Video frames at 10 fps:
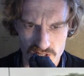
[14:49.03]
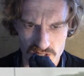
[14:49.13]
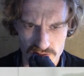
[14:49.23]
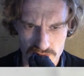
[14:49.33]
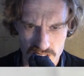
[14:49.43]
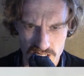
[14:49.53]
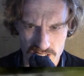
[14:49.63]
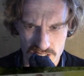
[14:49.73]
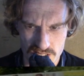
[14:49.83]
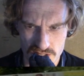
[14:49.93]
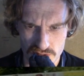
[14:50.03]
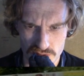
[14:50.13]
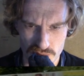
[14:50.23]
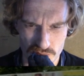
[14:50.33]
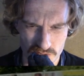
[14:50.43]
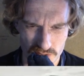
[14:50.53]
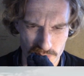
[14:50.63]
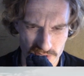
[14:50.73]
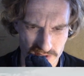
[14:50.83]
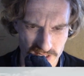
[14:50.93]
Otherwise, your usual
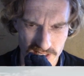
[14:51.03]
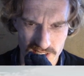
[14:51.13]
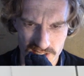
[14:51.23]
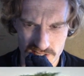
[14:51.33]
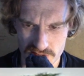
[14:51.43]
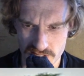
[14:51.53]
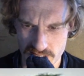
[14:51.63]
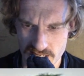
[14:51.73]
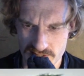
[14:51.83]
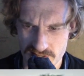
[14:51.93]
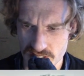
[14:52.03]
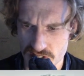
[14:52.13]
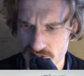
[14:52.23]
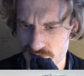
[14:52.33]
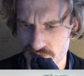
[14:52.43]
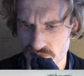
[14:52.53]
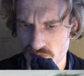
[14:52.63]
border architecture, you have got a gas station,